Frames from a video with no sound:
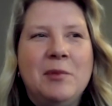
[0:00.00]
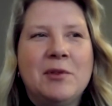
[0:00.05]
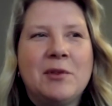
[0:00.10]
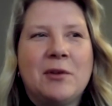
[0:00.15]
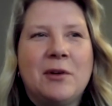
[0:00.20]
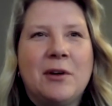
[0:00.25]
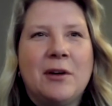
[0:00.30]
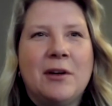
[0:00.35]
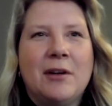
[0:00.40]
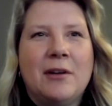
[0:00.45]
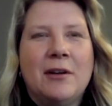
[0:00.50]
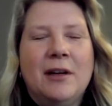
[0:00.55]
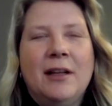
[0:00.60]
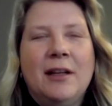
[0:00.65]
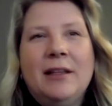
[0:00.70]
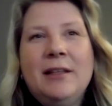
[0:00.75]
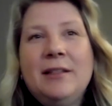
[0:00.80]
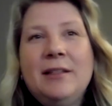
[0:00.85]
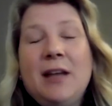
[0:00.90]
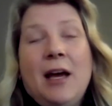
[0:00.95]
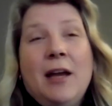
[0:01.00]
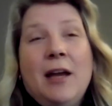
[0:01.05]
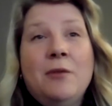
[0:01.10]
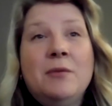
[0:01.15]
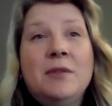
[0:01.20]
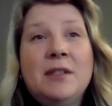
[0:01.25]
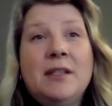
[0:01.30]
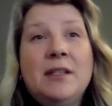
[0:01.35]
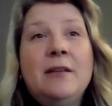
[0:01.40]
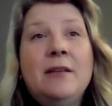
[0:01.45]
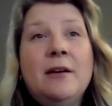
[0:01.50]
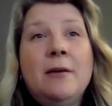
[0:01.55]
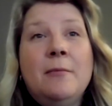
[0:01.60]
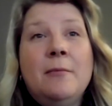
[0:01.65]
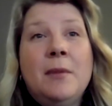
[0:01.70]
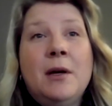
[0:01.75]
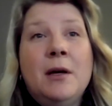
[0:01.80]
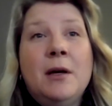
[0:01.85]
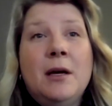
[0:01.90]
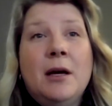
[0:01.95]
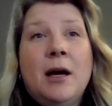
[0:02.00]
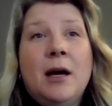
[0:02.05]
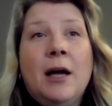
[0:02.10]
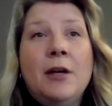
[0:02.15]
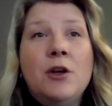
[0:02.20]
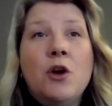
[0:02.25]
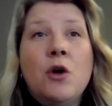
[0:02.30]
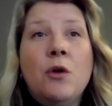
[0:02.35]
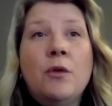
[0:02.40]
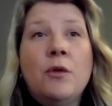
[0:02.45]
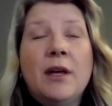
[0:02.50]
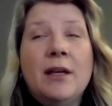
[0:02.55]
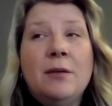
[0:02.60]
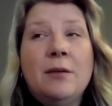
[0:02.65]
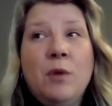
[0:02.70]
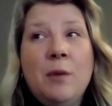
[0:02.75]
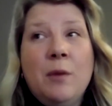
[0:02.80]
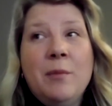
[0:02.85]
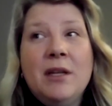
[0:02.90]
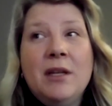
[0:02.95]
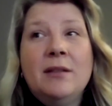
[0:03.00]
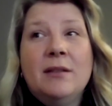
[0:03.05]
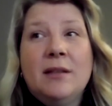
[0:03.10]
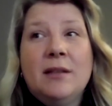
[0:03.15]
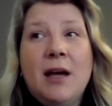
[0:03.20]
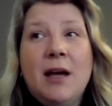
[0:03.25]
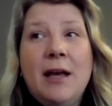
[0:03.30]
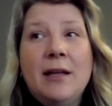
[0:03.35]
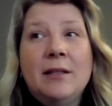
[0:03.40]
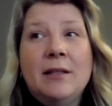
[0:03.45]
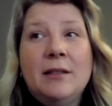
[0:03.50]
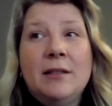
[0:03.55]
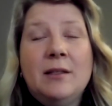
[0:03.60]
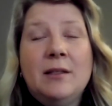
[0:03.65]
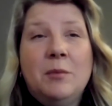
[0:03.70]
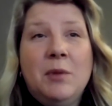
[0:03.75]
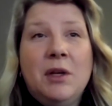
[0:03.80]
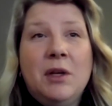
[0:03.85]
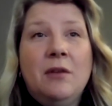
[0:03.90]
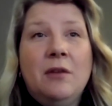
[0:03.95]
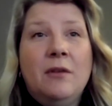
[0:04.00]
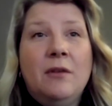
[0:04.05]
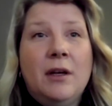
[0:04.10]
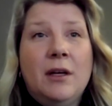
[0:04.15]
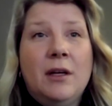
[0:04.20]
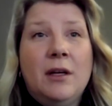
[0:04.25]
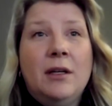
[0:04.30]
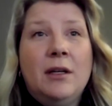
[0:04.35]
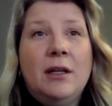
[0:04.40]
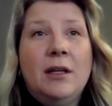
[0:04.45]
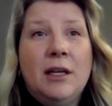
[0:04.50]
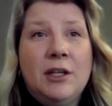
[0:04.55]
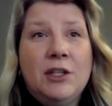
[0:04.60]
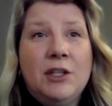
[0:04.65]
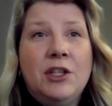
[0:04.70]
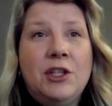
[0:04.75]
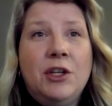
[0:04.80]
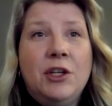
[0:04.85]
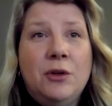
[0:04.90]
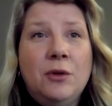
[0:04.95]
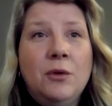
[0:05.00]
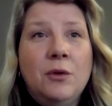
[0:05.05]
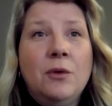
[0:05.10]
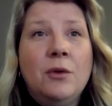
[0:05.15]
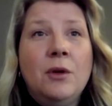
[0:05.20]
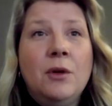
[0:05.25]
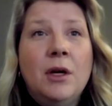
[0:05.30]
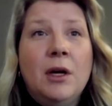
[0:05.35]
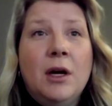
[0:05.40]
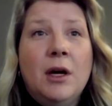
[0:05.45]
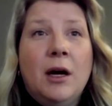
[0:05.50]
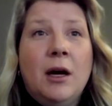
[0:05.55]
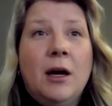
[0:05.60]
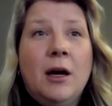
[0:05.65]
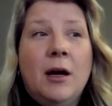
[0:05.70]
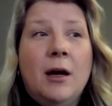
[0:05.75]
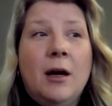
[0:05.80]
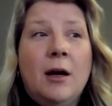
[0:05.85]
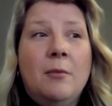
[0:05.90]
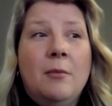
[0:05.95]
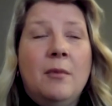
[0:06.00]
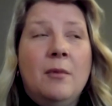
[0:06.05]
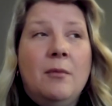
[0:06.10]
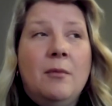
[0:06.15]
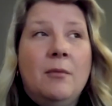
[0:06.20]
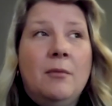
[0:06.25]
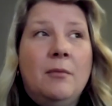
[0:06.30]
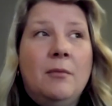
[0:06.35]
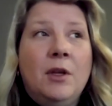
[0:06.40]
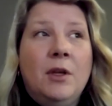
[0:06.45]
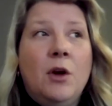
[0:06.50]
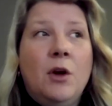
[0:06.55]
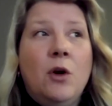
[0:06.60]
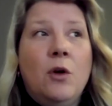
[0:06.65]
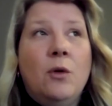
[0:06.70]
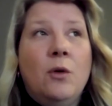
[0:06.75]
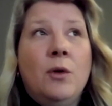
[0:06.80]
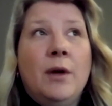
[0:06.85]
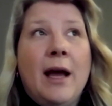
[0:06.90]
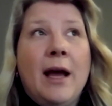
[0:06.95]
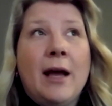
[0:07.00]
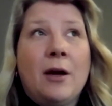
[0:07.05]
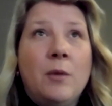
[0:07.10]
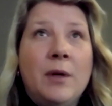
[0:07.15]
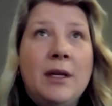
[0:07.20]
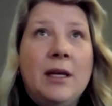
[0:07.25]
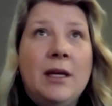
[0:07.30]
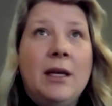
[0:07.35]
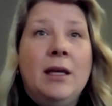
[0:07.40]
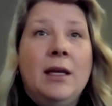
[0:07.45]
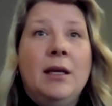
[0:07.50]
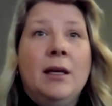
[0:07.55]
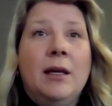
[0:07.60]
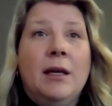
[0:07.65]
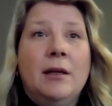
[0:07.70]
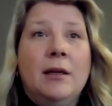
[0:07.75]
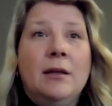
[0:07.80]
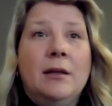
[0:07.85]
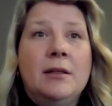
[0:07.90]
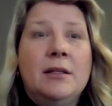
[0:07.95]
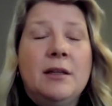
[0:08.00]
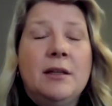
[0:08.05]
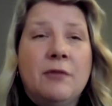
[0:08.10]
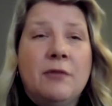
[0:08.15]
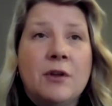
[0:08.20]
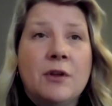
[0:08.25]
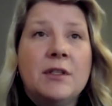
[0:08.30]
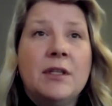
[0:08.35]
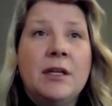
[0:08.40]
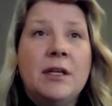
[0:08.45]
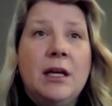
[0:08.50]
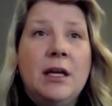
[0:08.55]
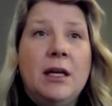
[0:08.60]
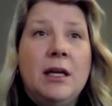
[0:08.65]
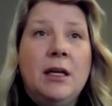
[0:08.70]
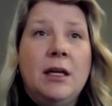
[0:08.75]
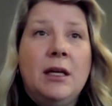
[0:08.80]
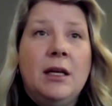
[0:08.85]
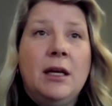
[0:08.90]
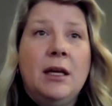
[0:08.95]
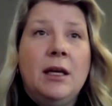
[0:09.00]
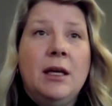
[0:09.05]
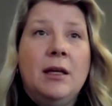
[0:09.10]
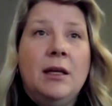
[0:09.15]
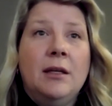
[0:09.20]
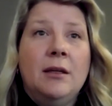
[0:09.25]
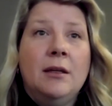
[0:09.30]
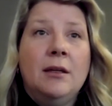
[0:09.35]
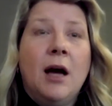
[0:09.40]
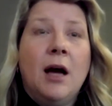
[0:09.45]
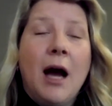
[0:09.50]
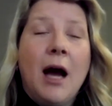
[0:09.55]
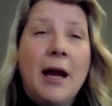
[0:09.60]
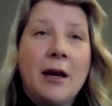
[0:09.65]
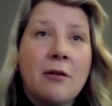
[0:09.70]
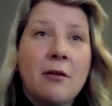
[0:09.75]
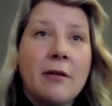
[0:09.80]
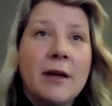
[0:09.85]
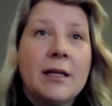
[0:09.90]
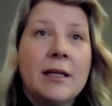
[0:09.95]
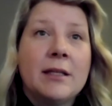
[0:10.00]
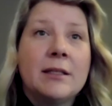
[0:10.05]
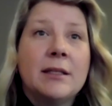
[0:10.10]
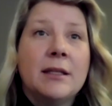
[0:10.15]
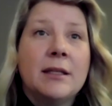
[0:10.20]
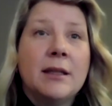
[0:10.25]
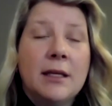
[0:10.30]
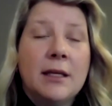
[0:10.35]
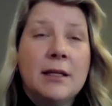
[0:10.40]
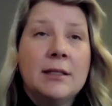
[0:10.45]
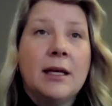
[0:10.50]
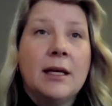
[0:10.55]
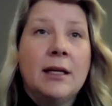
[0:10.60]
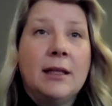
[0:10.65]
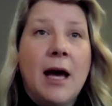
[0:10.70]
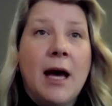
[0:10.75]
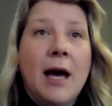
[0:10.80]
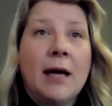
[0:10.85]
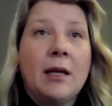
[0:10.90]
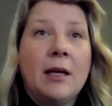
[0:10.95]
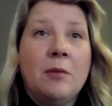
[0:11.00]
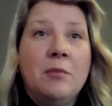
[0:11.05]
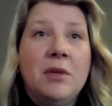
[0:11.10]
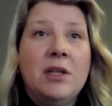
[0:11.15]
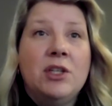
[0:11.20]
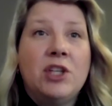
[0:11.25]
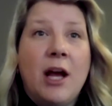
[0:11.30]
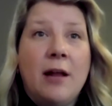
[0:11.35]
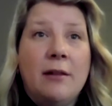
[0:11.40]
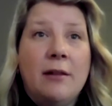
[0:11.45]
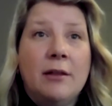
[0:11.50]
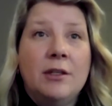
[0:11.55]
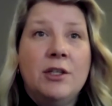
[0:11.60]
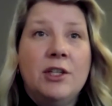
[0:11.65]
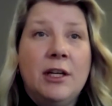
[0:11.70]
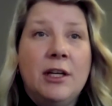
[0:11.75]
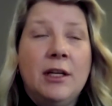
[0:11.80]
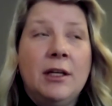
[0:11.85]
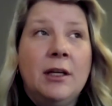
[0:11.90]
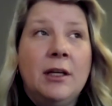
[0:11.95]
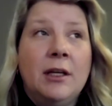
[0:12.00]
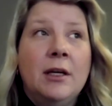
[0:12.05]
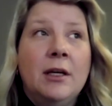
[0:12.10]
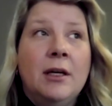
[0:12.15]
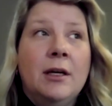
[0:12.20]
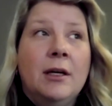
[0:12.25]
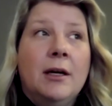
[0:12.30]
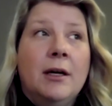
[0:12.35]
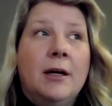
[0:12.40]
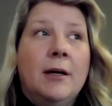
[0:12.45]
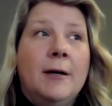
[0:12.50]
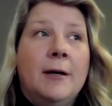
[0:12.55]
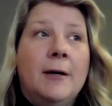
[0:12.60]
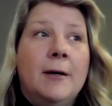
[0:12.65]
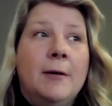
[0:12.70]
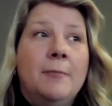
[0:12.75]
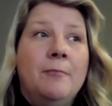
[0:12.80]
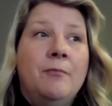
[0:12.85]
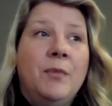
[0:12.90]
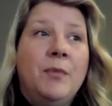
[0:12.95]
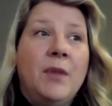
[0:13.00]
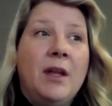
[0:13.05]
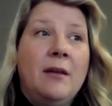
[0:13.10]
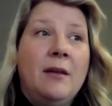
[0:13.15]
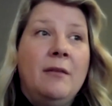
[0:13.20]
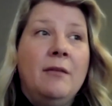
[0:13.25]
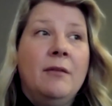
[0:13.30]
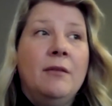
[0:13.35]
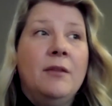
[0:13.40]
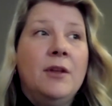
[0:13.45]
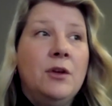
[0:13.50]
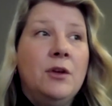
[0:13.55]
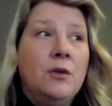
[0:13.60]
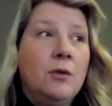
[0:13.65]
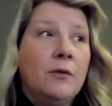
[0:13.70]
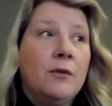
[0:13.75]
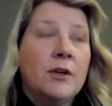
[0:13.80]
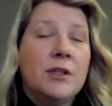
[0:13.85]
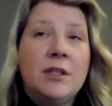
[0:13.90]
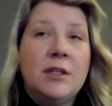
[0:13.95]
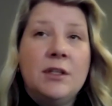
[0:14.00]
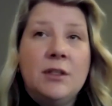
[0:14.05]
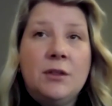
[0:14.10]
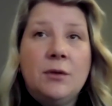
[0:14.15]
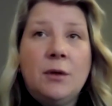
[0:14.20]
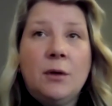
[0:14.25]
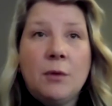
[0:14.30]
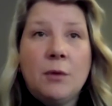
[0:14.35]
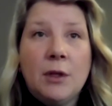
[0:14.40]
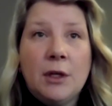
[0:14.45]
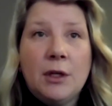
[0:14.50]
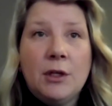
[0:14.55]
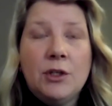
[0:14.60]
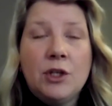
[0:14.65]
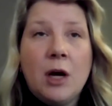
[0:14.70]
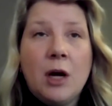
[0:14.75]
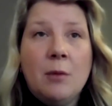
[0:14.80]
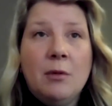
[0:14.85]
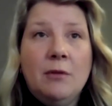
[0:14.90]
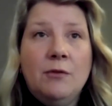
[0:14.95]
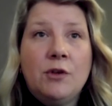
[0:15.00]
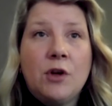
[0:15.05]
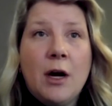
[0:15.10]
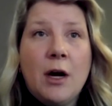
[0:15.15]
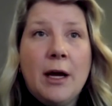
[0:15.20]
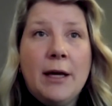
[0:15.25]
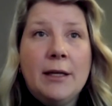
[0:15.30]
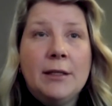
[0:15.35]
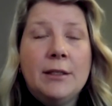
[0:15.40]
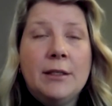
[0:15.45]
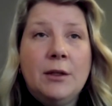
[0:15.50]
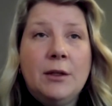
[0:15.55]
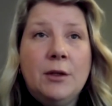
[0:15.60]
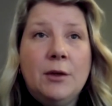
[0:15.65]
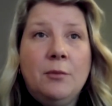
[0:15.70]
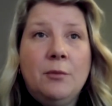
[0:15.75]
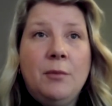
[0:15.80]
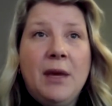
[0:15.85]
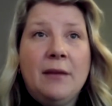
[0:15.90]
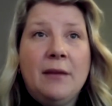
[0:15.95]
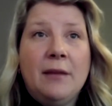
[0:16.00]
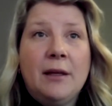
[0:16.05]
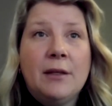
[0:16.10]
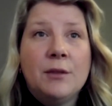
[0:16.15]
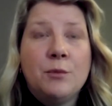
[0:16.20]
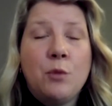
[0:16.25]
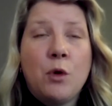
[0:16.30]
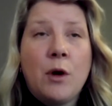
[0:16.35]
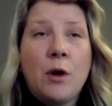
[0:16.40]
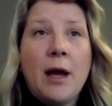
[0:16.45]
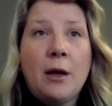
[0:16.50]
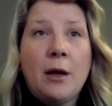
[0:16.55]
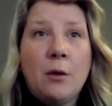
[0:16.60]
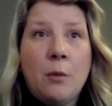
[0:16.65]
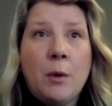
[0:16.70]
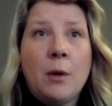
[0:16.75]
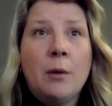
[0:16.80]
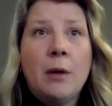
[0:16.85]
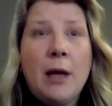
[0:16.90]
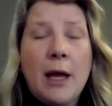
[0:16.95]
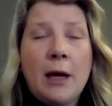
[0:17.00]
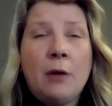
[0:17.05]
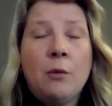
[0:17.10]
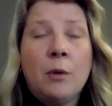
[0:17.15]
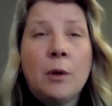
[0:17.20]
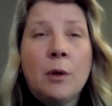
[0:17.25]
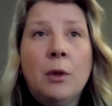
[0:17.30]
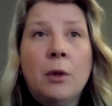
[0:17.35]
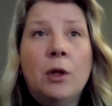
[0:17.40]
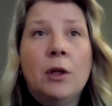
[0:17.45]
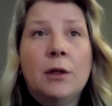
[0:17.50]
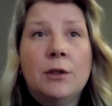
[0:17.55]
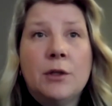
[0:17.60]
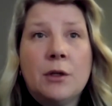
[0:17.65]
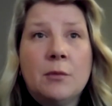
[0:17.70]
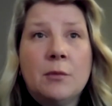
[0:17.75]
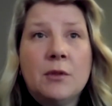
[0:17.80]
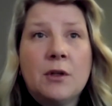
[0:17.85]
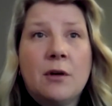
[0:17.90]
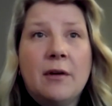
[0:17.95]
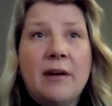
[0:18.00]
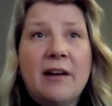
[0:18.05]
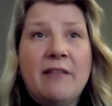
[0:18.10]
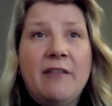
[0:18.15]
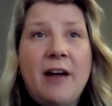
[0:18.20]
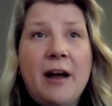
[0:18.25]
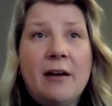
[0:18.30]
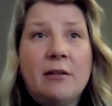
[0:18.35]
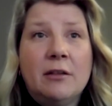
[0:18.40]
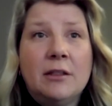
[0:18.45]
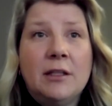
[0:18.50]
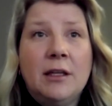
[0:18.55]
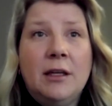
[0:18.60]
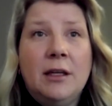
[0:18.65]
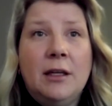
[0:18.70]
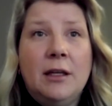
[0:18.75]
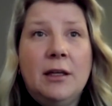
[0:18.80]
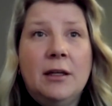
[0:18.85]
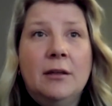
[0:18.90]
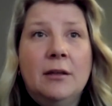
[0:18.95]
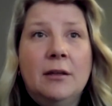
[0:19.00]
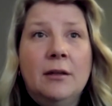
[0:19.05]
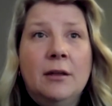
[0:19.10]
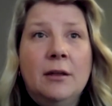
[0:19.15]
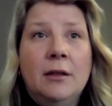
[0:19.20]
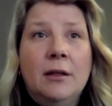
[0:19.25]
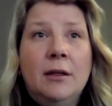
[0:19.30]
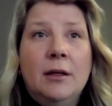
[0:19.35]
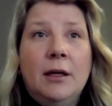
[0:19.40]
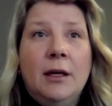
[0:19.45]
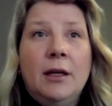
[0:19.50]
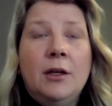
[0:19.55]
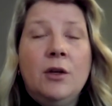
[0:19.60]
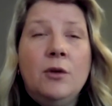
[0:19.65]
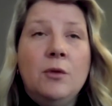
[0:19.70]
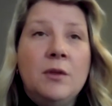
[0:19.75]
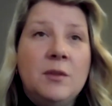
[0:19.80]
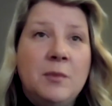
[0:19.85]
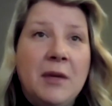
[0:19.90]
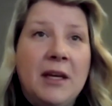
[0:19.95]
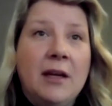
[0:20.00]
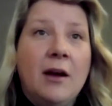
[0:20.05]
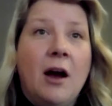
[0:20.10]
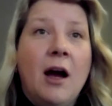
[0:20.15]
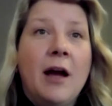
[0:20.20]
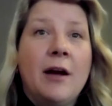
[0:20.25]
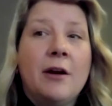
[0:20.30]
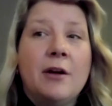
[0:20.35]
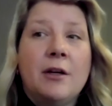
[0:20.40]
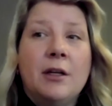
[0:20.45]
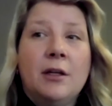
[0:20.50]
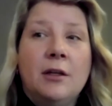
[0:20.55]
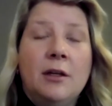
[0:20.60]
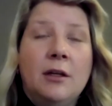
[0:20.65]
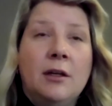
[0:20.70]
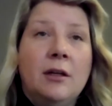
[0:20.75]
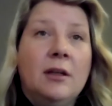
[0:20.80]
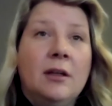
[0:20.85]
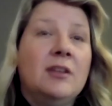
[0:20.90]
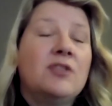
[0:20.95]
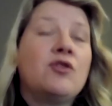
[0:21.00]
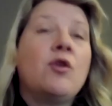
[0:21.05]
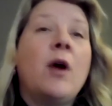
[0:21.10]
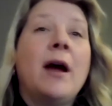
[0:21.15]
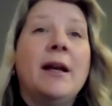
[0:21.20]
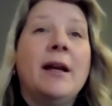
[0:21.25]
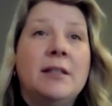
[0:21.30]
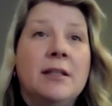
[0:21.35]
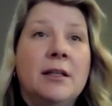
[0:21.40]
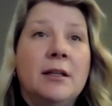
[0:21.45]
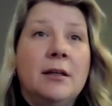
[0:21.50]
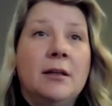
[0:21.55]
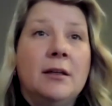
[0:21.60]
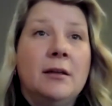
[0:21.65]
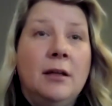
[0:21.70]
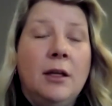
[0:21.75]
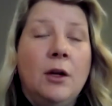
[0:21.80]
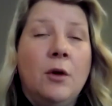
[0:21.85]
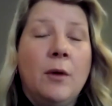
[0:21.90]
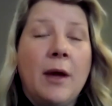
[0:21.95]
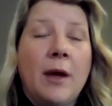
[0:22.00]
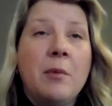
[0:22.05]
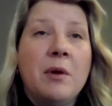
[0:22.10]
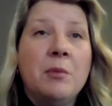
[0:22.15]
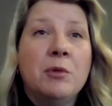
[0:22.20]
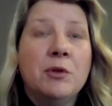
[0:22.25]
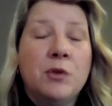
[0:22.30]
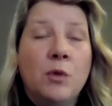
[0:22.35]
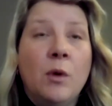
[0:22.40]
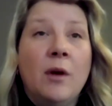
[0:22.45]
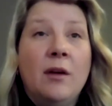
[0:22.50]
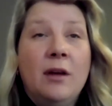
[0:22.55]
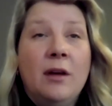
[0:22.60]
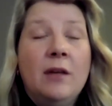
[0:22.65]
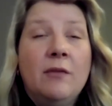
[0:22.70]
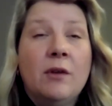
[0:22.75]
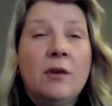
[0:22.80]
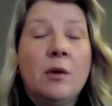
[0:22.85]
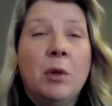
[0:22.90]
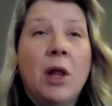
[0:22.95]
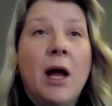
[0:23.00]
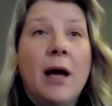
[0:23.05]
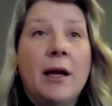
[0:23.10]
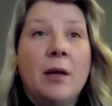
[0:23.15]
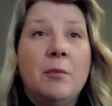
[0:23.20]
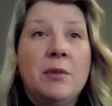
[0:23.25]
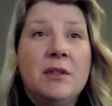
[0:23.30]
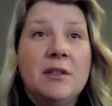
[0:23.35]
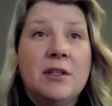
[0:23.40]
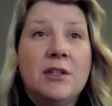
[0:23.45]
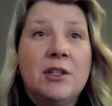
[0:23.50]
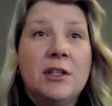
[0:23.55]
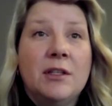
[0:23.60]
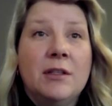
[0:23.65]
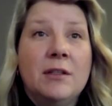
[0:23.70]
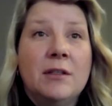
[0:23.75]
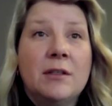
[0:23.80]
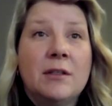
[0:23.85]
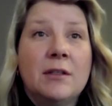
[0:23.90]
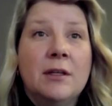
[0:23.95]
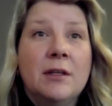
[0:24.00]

or at least I don't see them. I know that women in science is a bit of an issue, and equity and diversity in hirings and things like that can be challenging. And the university is doing a really good job of trying to make things more equitable in terms of our faculty and who's being hired, and trying to, get people to even apply to positions.